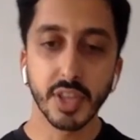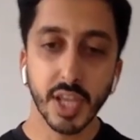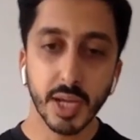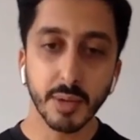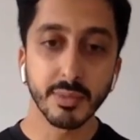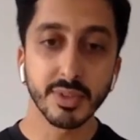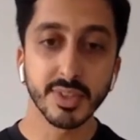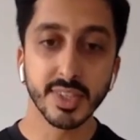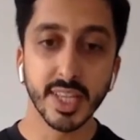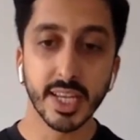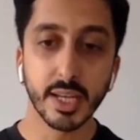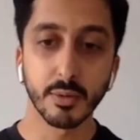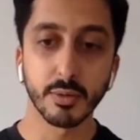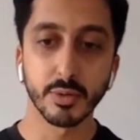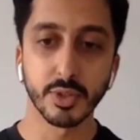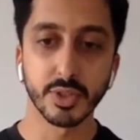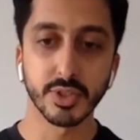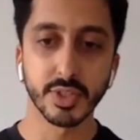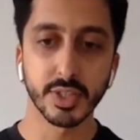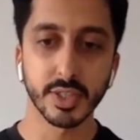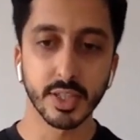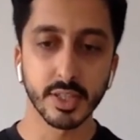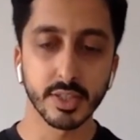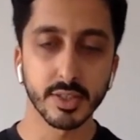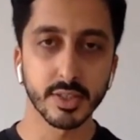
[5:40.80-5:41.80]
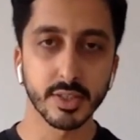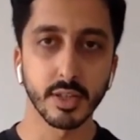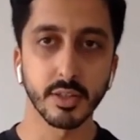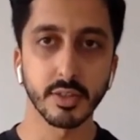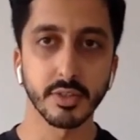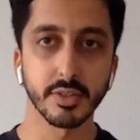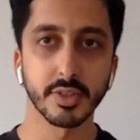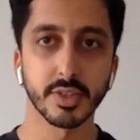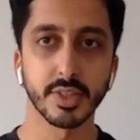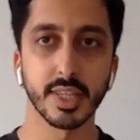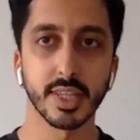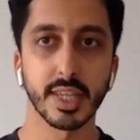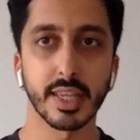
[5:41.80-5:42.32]
So The Unmistakable is a
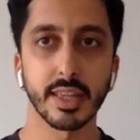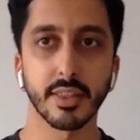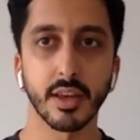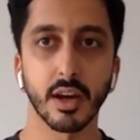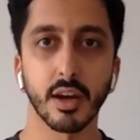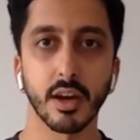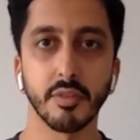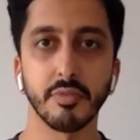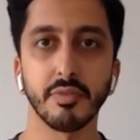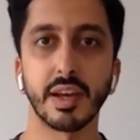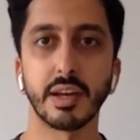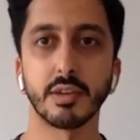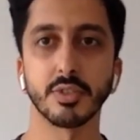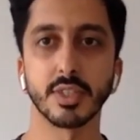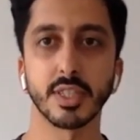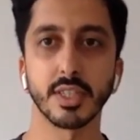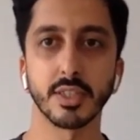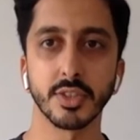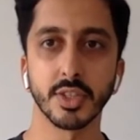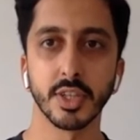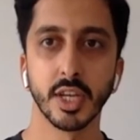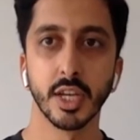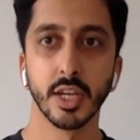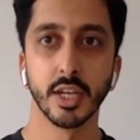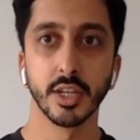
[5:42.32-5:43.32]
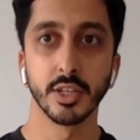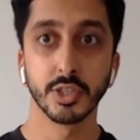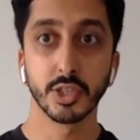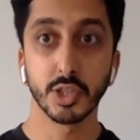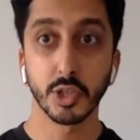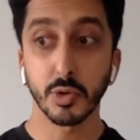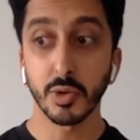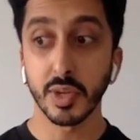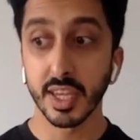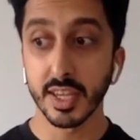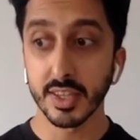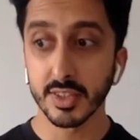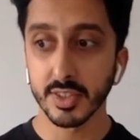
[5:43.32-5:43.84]
consultancy that I founded
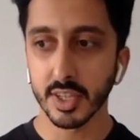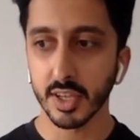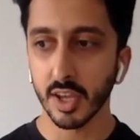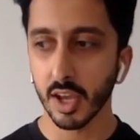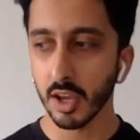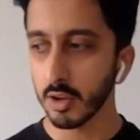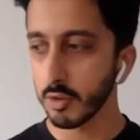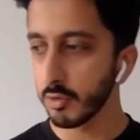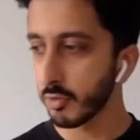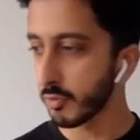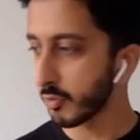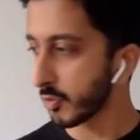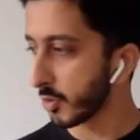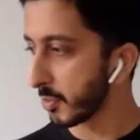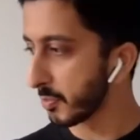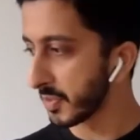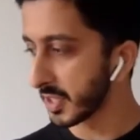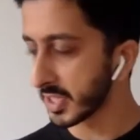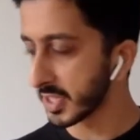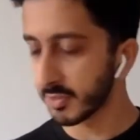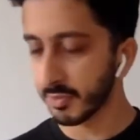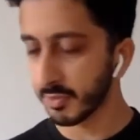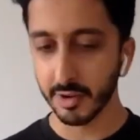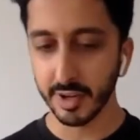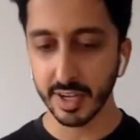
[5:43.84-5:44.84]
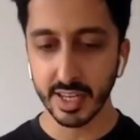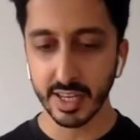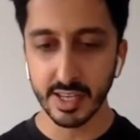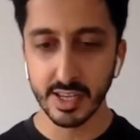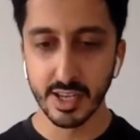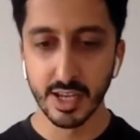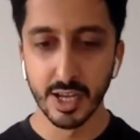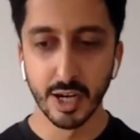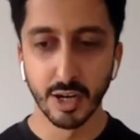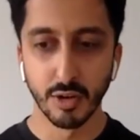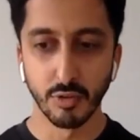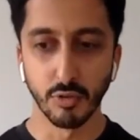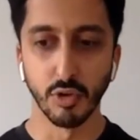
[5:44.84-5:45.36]
2 years ago from this
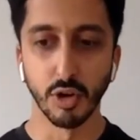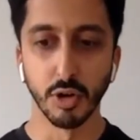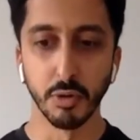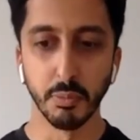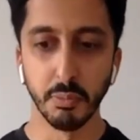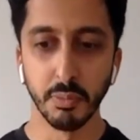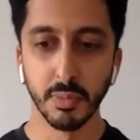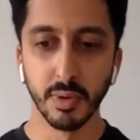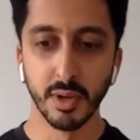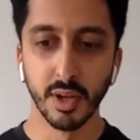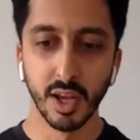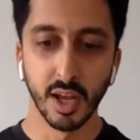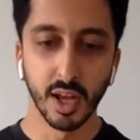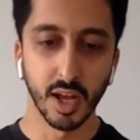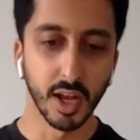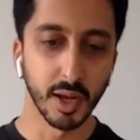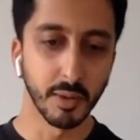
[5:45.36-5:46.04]
very room.